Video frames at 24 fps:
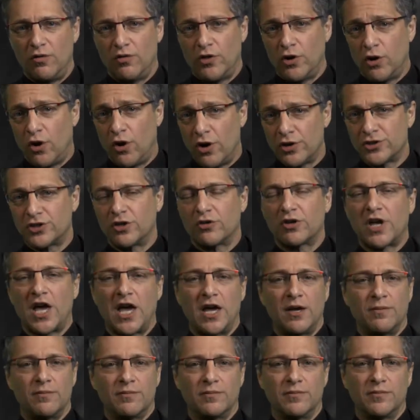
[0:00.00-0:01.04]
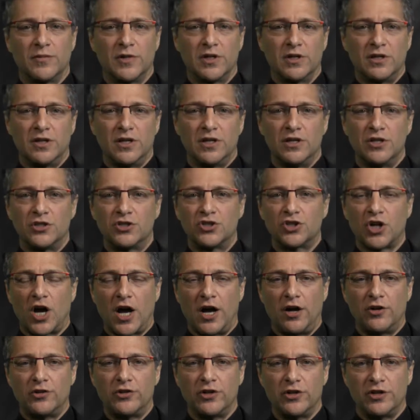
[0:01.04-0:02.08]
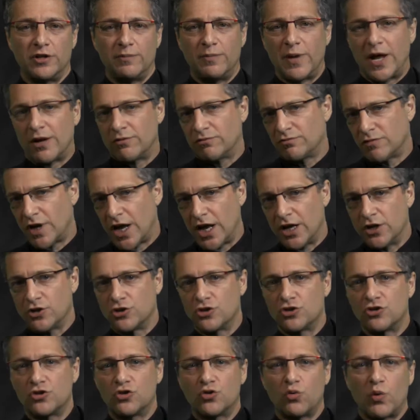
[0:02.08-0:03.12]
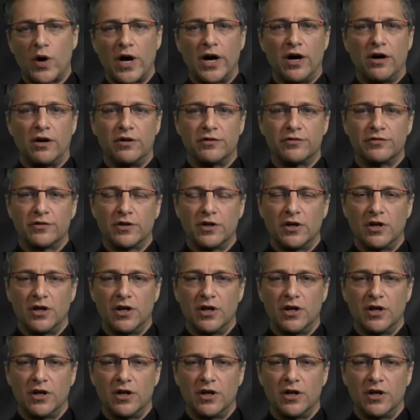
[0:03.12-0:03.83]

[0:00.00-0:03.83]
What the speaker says: that also came in his childhood at about age 12.